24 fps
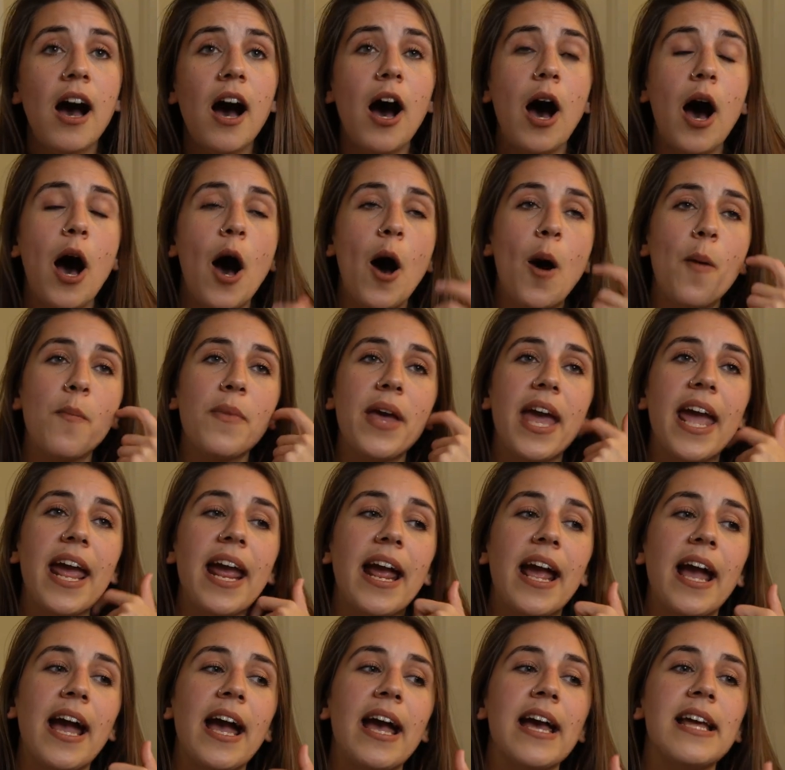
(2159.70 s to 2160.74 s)

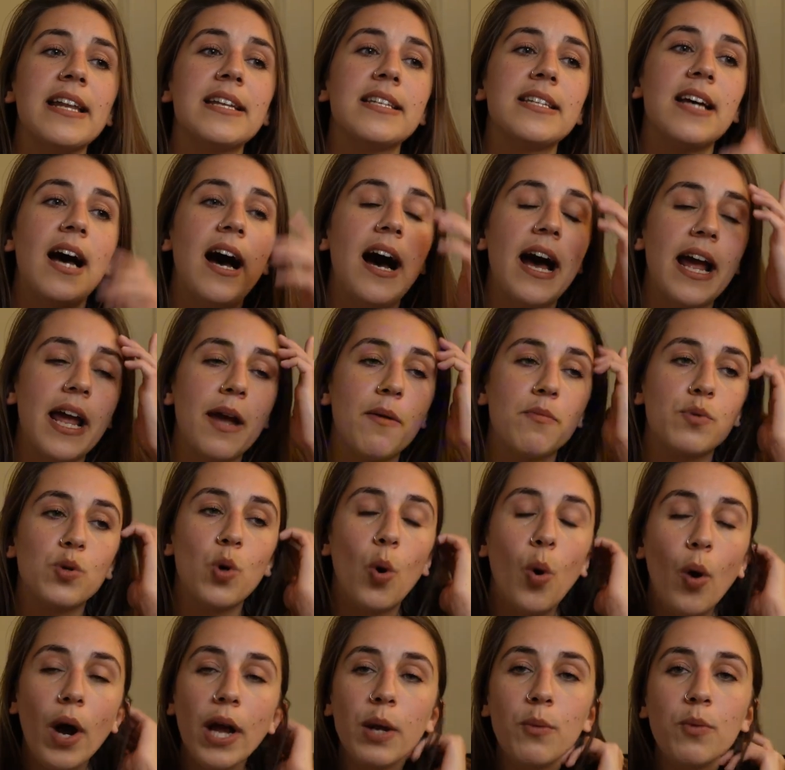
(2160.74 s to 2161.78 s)
And I am
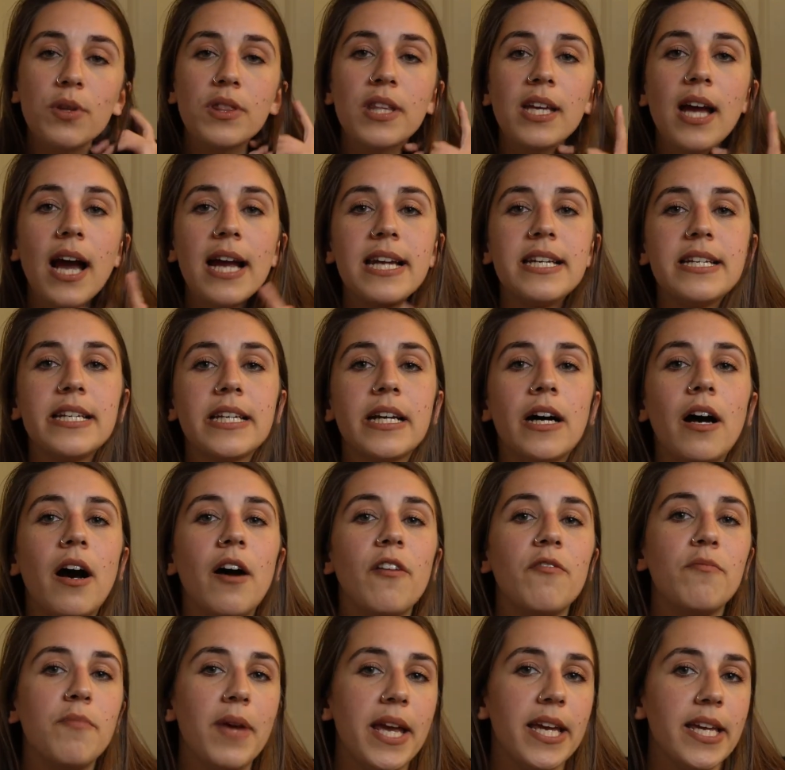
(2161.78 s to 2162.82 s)
toying with the idea
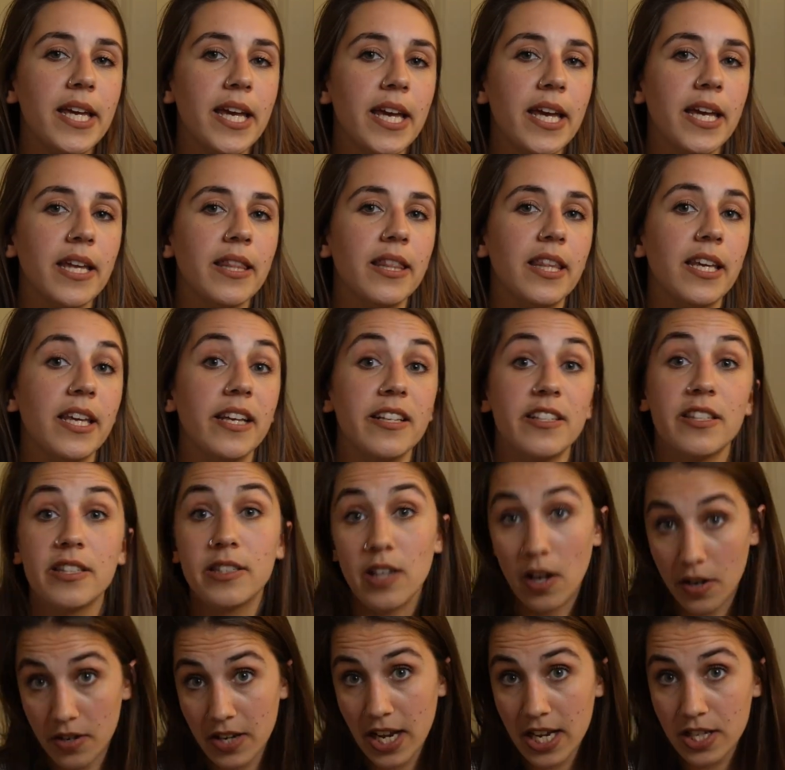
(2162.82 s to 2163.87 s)
of making the
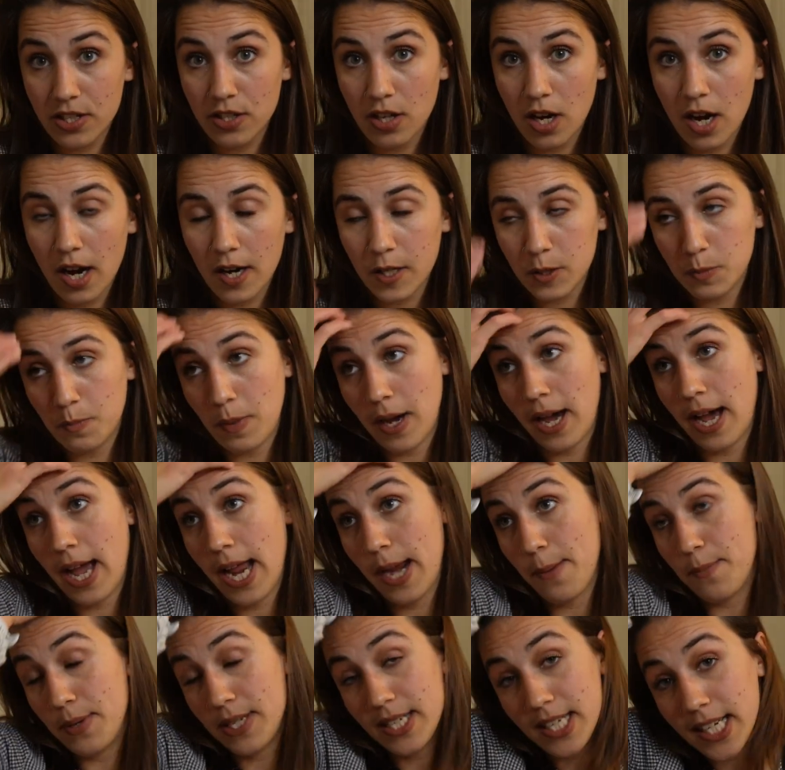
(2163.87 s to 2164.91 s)
Sunday socks
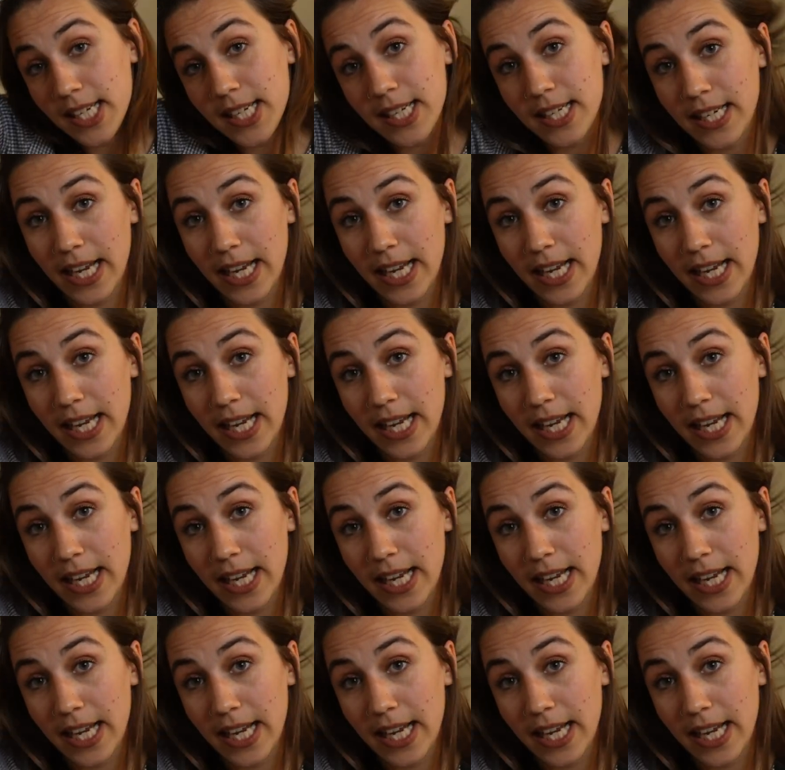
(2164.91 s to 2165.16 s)
by Petite